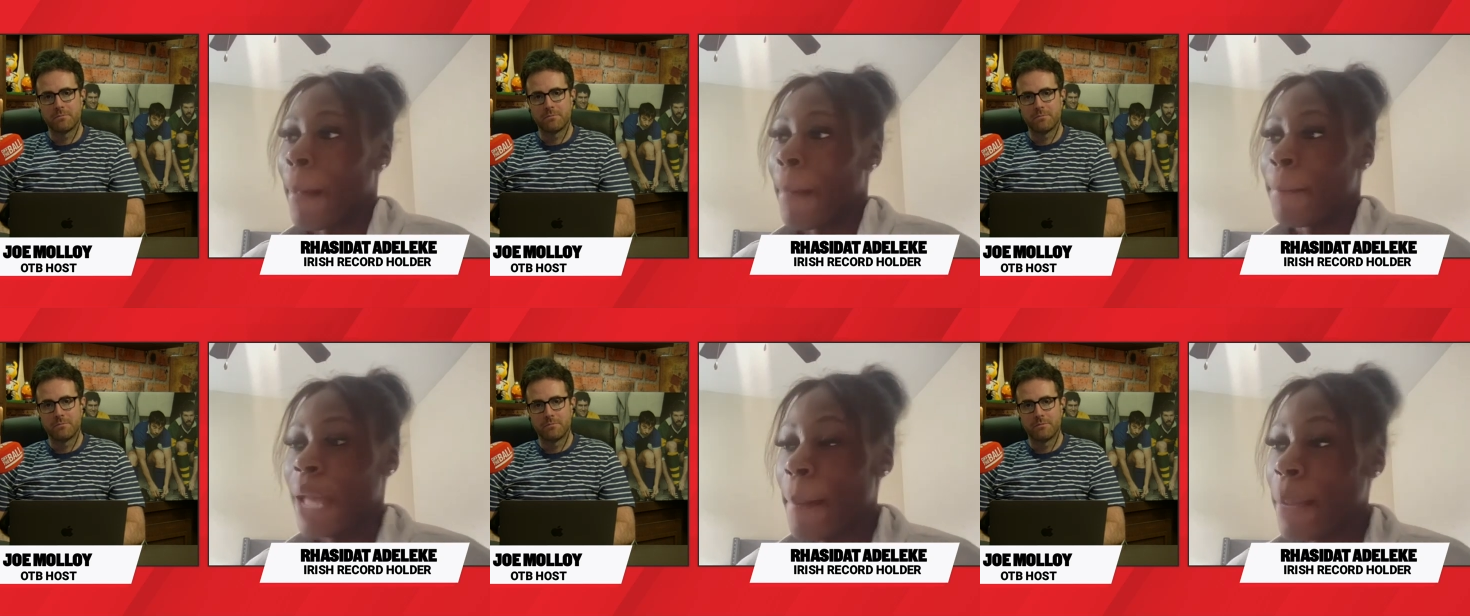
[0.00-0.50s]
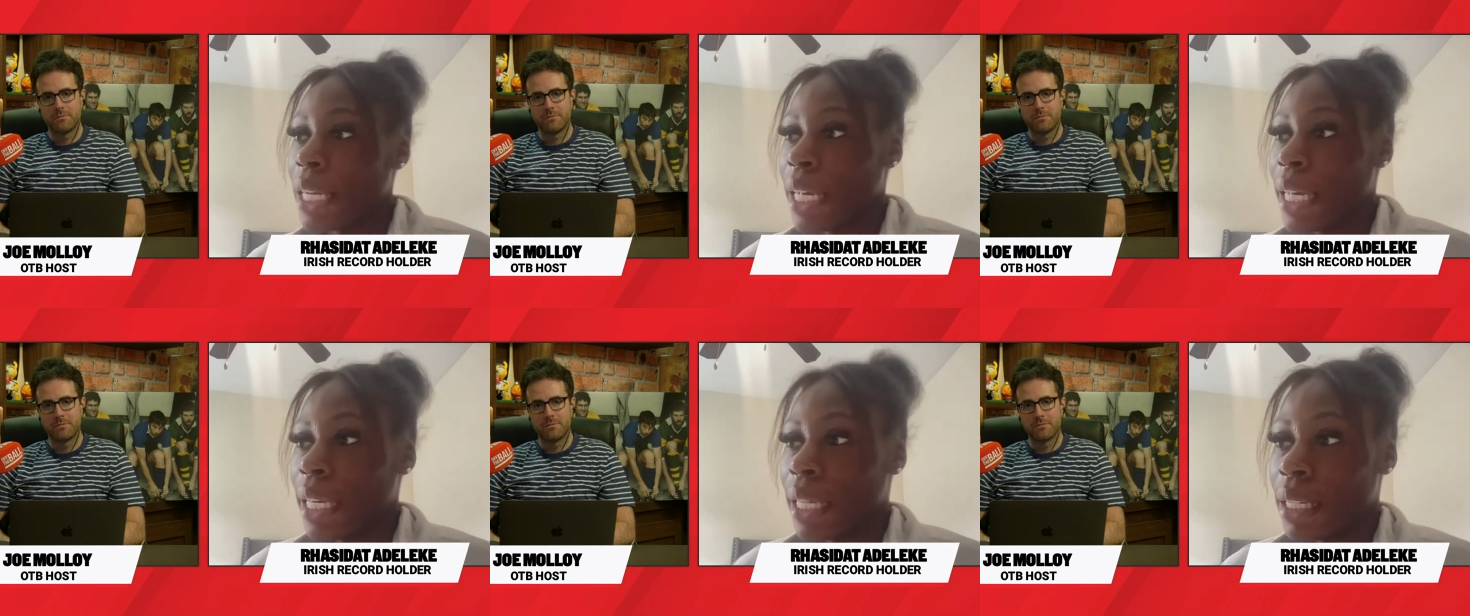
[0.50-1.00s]
Speaker 1: Maybe
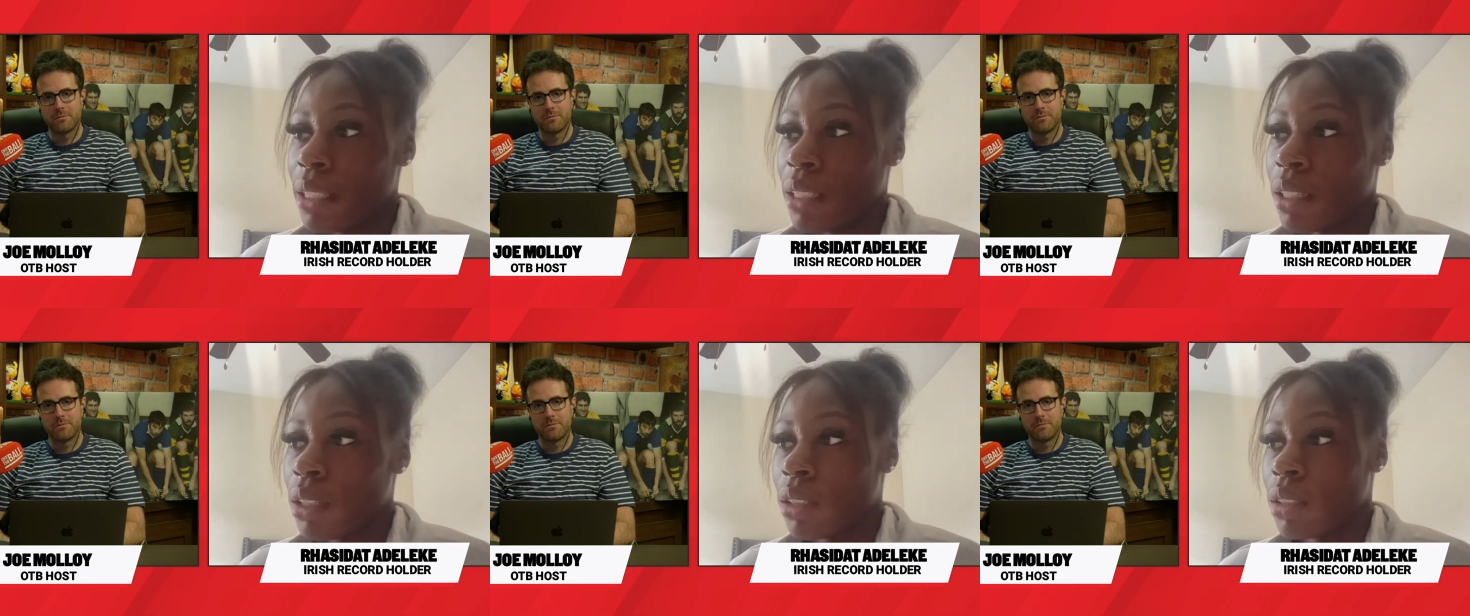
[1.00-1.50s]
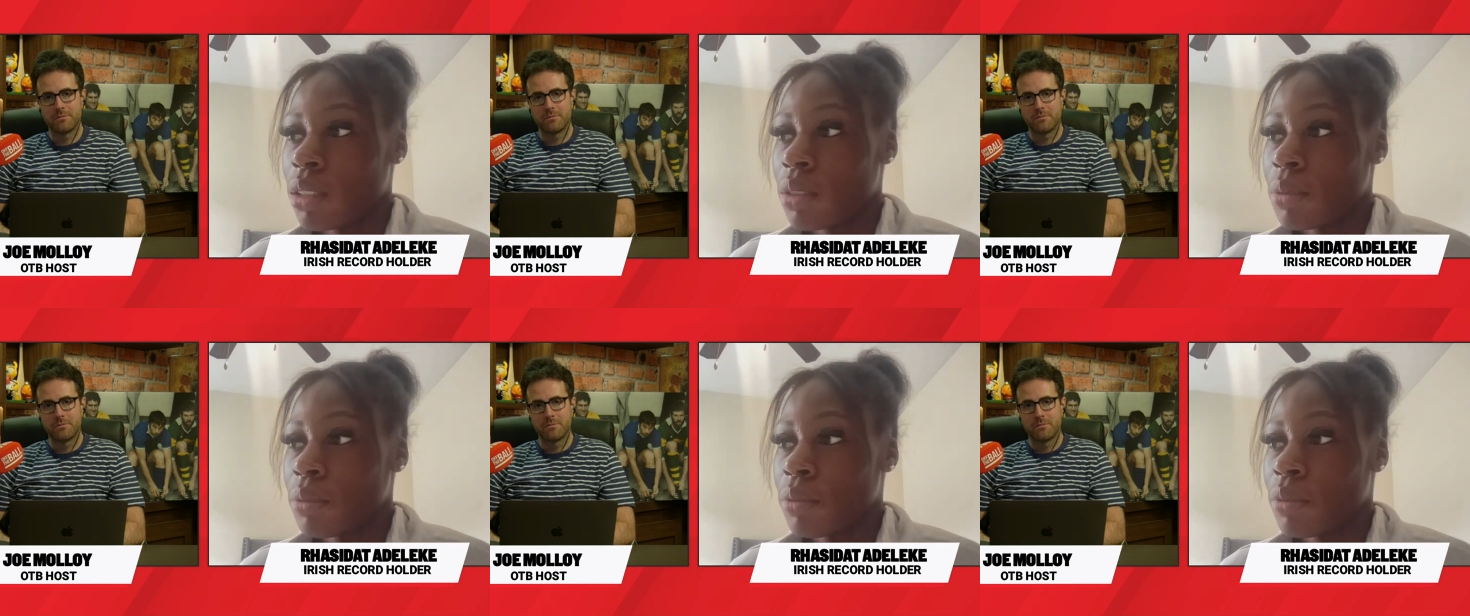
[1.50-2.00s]
like
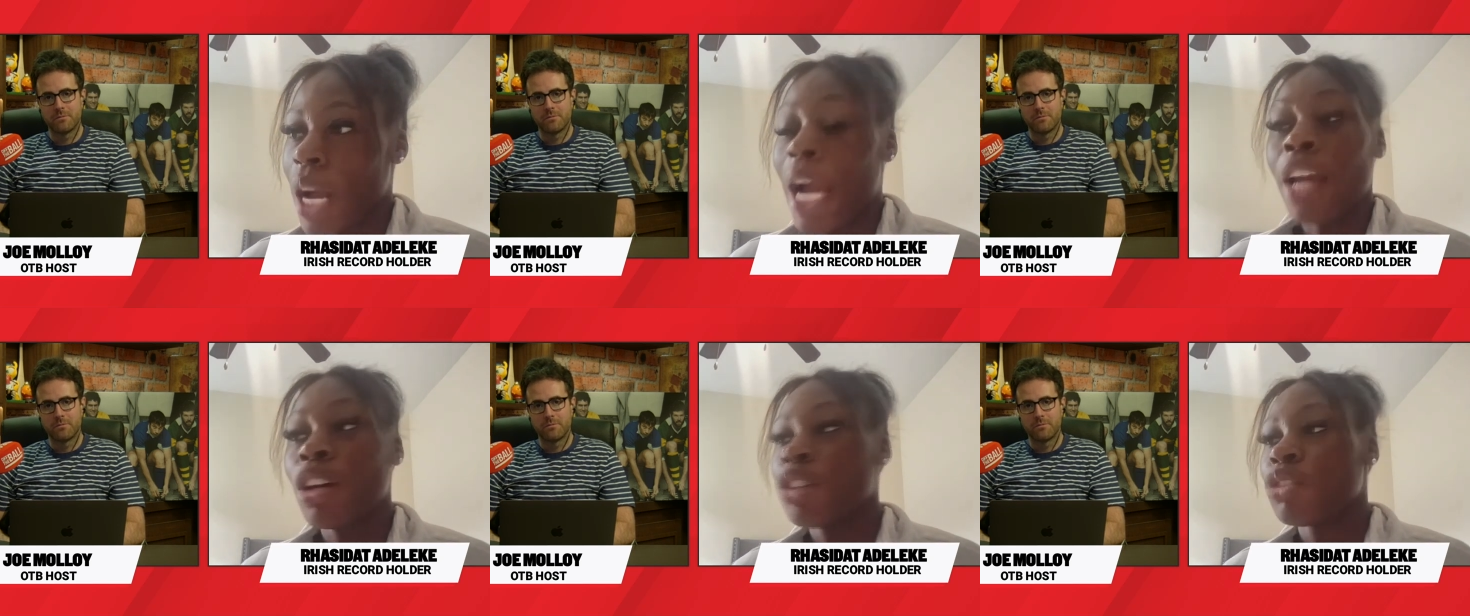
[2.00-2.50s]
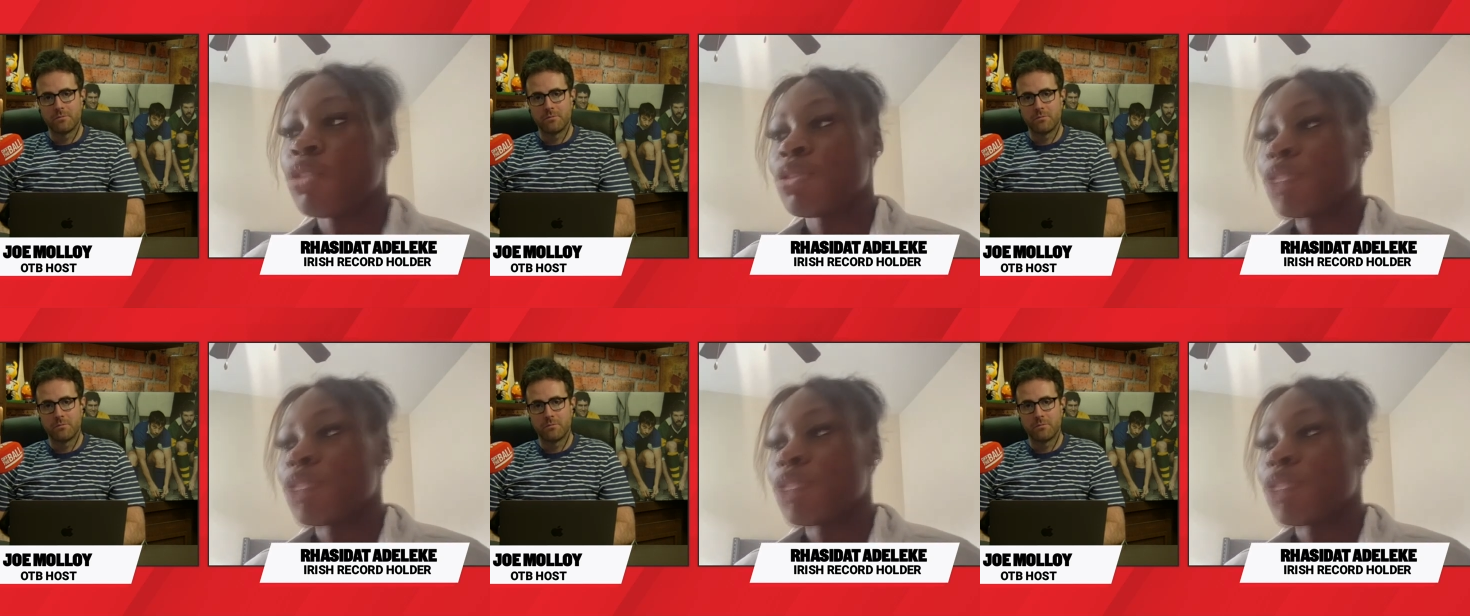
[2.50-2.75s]
I could